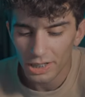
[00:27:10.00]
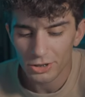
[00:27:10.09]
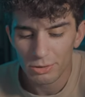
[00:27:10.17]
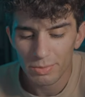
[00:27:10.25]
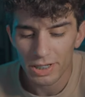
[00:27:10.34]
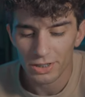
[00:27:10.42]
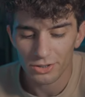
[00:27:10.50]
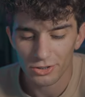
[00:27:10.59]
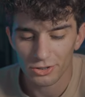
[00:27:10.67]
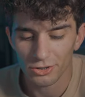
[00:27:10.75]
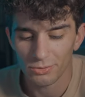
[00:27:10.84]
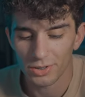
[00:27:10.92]
that's our main
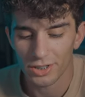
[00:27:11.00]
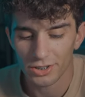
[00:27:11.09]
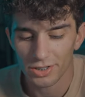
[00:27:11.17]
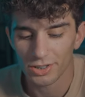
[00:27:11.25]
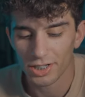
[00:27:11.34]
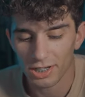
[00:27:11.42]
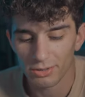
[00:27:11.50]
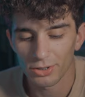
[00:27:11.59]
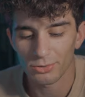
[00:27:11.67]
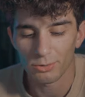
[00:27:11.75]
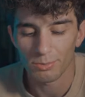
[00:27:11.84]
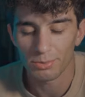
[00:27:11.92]
concern which the
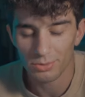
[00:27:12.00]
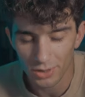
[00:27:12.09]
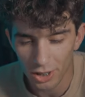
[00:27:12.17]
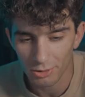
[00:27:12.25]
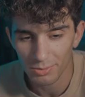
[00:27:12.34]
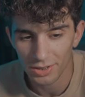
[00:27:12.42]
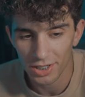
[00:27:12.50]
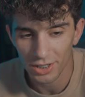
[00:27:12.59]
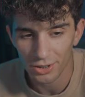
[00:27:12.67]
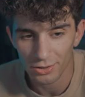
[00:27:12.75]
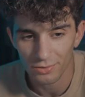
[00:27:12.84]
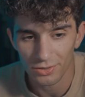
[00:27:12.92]
tyrells will probably
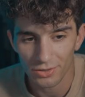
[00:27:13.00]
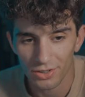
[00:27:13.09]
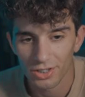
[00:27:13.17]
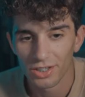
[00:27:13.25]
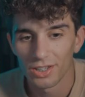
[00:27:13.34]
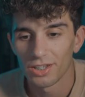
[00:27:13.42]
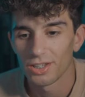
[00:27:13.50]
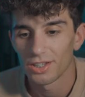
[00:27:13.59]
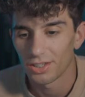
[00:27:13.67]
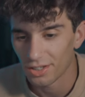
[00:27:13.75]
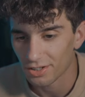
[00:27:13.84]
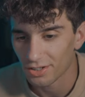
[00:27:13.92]
take over
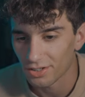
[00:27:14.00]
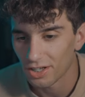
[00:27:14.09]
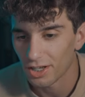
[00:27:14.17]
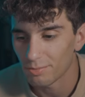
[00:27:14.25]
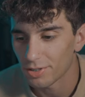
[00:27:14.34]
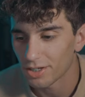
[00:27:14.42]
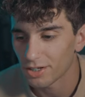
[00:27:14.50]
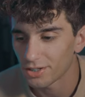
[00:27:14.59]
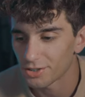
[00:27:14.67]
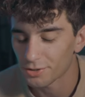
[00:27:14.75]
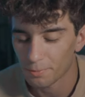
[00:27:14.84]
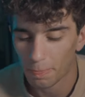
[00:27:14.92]
not gonna lie
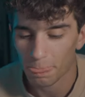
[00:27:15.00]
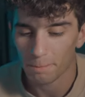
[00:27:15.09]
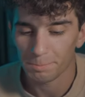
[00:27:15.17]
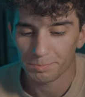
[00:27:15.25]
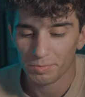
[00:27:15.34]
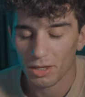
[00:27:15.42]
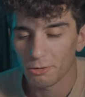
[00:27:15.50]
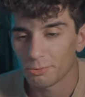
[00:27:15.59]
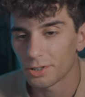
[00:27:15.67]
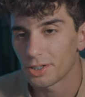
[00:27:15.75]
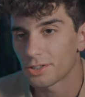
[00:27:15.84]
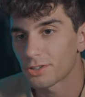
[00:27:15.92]
because
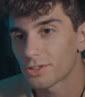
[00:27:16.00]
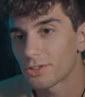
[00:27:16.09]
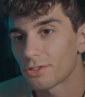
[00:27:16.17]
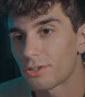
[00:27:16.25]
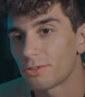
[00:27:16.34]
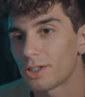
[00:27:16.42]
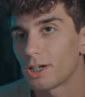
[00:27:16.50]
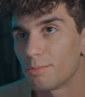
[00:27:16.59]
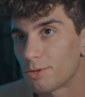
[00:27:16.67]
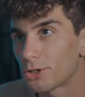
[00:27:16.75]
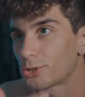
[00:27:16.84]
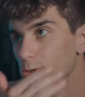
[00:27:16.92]
when Sir, when uh,
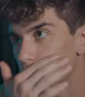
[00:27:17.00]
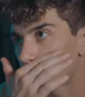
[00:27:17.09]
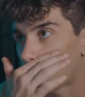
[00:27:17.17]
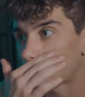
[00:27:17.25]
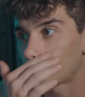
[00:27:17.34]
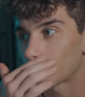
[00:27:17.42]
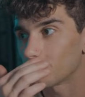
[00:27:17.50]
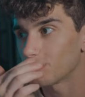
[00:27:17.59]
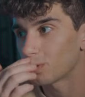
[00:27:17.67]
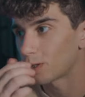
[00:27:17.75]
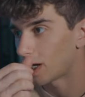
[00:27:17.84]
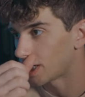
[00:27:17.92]
Marge was talking to
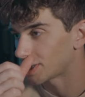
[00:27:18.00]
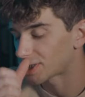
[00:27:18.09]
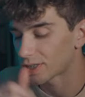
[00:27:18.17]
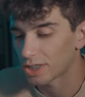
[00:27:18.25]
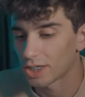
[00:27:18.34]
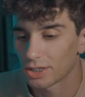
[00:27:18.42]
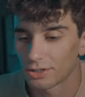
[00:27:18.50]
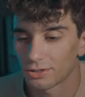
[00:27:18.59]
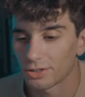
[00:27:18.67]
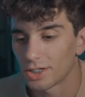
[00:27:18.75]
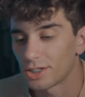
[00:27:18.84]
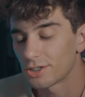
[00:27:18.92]
Loras in
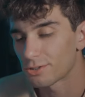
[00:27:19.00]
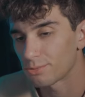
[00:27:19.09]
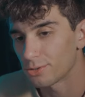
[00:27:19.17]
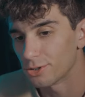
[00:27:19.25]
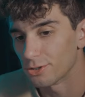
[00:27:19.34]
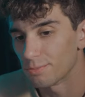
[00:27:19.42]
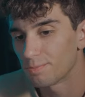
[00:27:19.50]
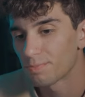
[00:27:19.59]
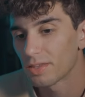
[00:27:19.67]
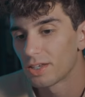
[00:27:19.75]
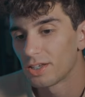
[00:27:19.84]
the in his room,